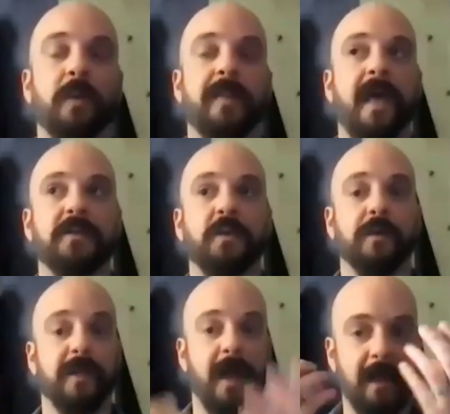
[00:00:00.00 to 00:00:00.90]
with that sort
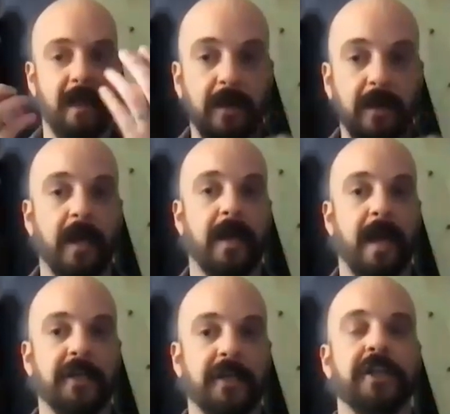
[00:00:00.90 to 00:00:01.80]
of that inner
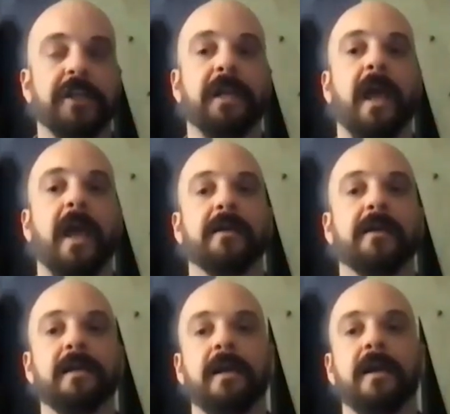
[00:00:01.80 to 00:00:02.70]
connection
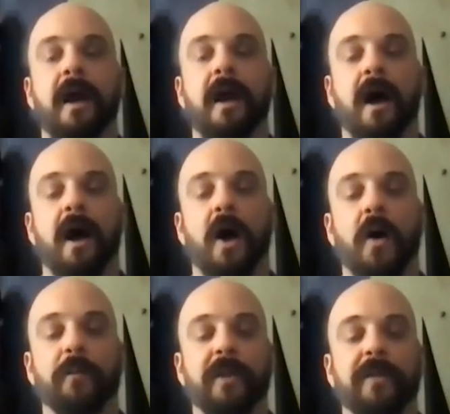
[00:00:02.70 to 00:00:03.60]
and
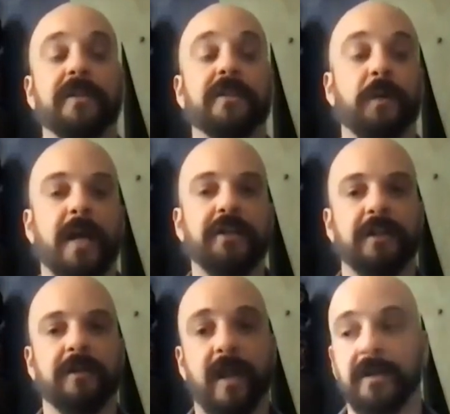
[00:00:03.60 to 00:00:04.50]
the
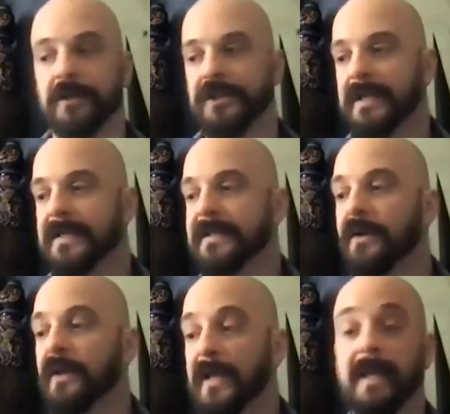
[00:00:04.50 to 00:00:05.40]
direction of energy.
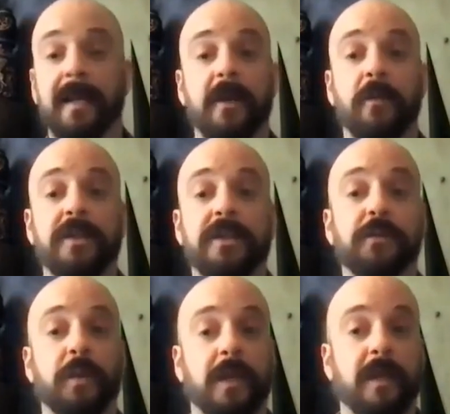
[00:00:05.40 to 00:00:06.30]
So like Psychic Witch
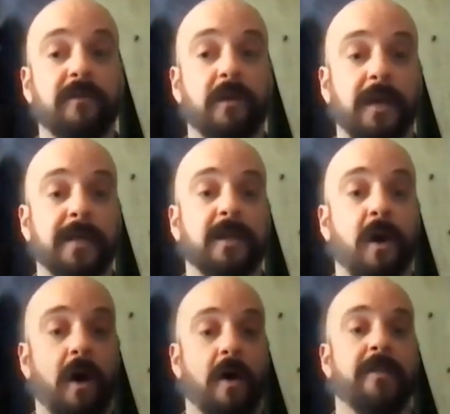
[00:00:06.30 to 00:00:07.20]
is really focused
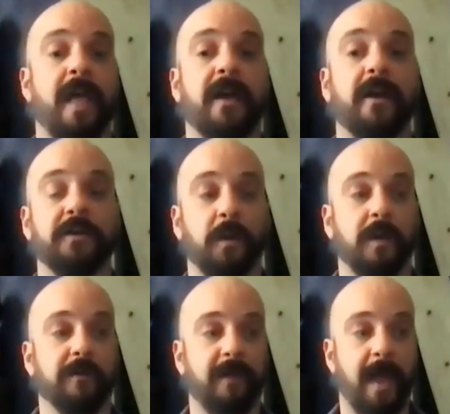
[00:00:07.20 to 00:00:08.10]
on that sort
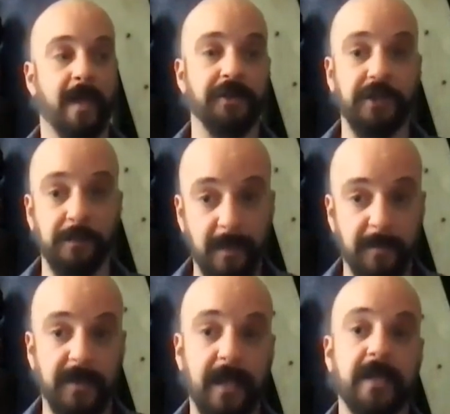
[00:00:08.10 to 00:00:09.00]
of energy
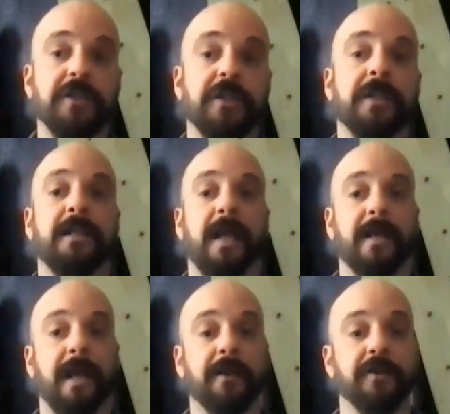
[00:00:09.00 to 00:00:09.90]
manipulation
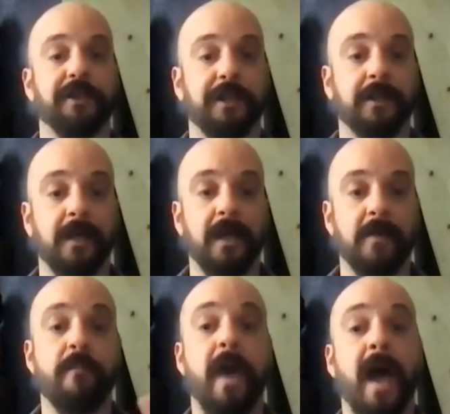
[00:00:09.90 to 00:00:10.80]
and energy
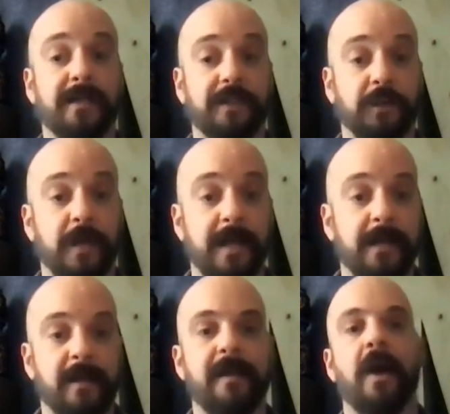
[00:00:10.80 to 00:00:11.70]

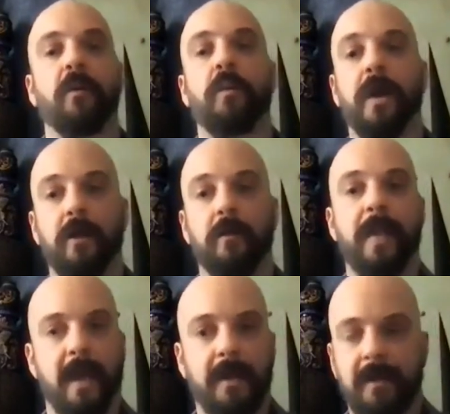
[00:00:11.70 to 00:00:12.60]
mastery that will
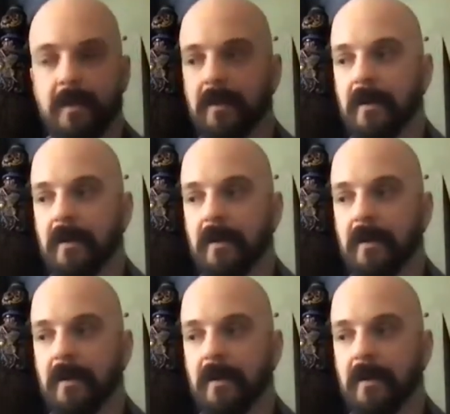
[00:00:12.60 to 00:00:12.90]
make